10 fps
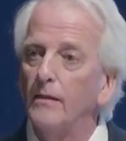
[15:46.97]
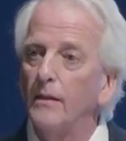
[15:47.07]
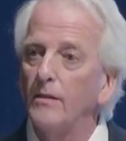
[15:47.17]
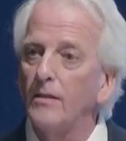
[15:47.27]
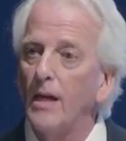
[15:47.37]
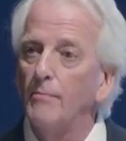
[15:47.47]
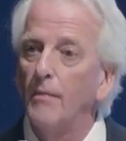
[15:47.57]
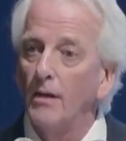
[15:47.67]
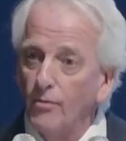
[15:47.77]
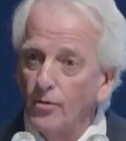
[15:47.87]
step,
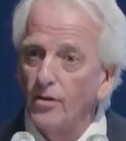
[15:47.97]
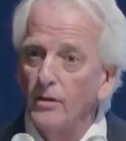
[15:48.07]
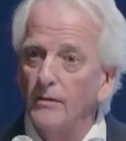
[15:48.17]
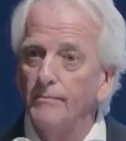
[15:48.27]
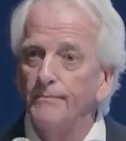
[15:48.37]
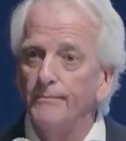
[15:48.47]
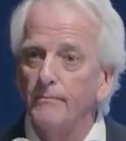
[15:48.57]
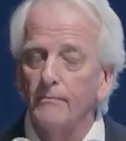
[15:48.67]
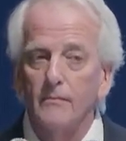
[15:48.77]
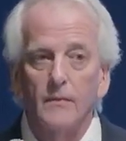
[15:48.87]
unfortunately,
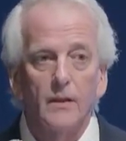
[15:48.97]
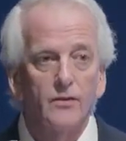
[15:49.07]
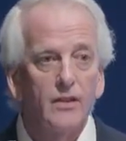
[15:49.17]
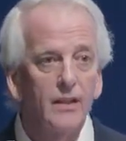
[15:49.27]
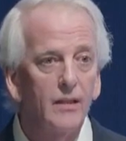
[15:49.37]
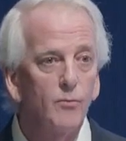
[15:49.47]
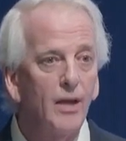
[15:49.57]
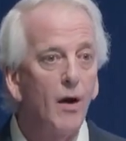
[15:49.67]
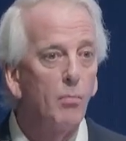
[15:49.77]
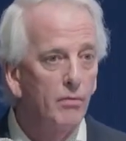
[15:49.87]
because I think it would
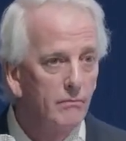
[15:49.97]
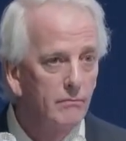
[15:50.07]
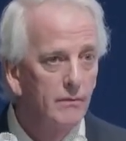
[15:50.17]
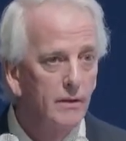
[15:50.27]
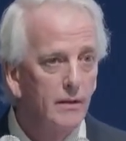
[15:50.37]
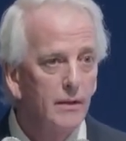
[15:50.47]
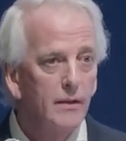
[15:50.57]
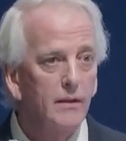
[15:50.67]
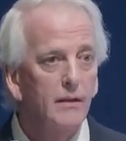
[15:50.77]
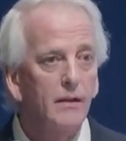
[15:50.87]
help
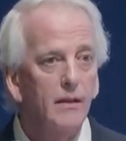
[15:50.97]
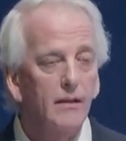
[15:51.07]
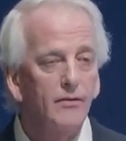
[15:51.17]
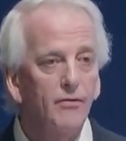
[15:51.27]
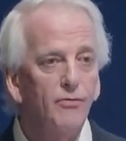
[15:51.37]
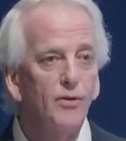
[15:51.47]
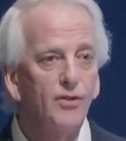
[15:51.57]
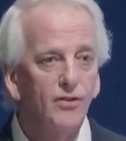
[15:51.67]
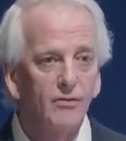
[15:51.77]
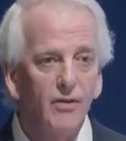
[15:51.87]
the
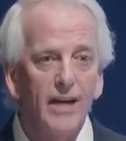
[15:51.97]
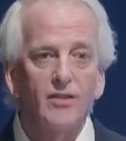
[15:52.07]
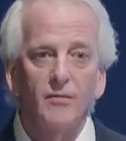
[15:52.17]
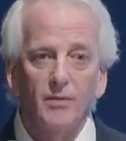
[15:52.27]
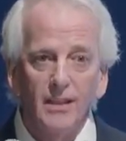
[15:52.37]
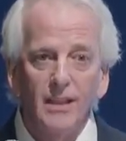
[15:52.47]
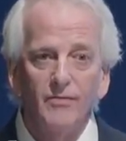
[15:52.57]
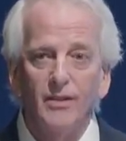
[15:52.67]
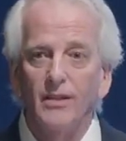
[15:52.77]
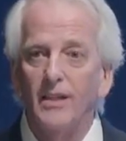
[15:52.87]
forces who actually believe
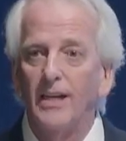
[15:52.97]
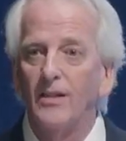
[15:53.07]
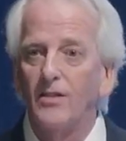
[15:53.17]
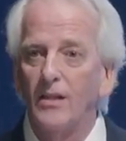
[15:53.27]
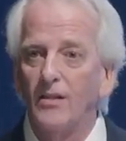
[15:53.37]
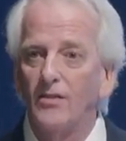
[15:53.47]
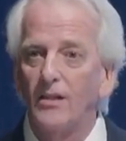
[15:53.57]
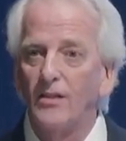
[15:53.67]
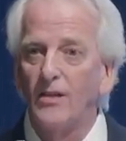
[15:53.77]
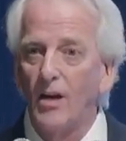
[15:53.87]
in the United States
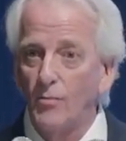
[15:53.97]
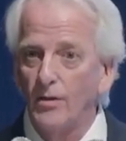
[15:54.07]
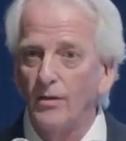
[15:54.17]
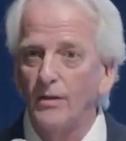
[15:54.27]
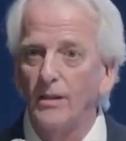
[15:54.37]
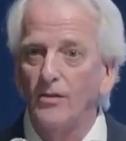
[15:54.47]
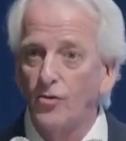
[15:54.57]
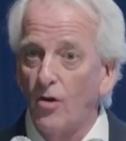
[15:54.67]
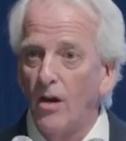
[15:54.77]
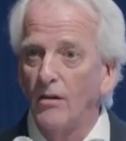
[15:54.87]
that is outward-looking,
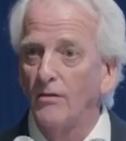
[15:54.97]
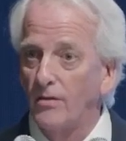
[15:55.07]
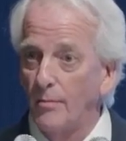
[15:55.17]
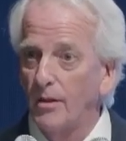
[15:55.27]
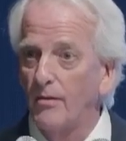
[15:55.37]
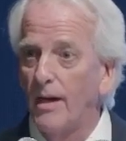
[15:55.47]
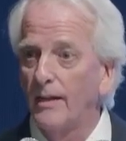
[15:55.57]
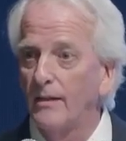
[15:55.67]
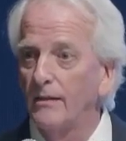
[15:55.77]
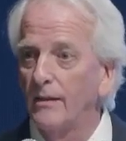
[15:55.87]
strong,
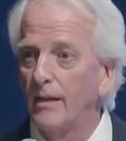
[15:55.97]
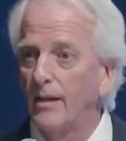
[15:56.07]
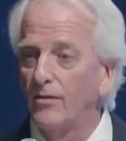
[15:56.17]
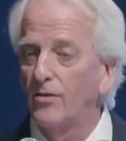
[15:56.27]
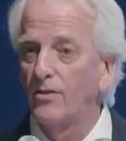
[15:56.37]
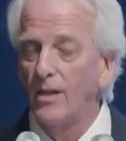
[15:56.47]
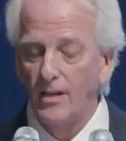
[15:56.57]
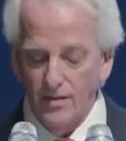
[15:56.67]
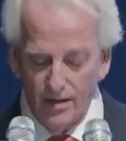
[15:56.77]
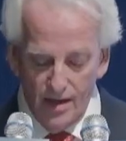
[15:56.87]
democratic, and
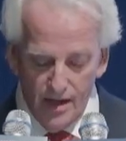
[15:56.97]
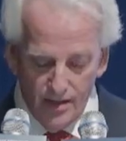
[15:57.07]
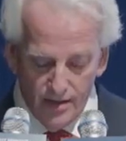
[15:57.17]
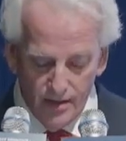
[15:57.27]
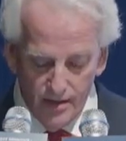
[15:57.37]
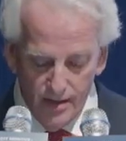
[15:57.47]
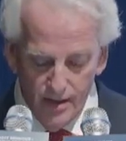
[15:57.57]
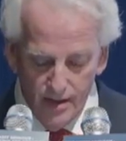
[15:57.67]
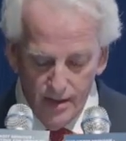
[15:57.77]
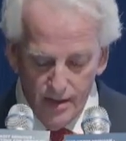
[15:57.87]
sustains alliances.
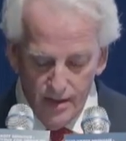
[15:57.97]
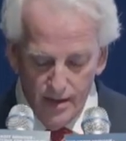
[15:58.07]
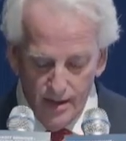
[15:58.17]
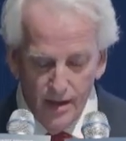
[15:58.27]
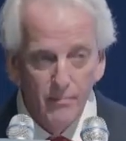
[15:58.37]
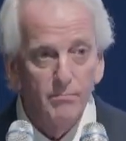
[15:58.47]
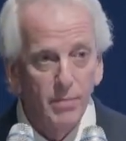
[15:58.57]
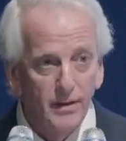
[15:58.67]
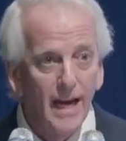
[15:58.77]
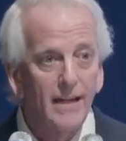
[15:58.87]

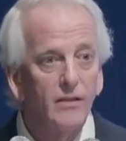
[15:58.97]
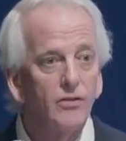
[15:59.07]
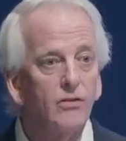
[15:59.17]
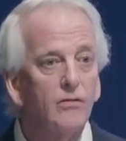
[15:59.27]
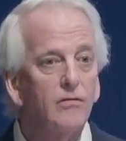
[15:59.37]
But that is,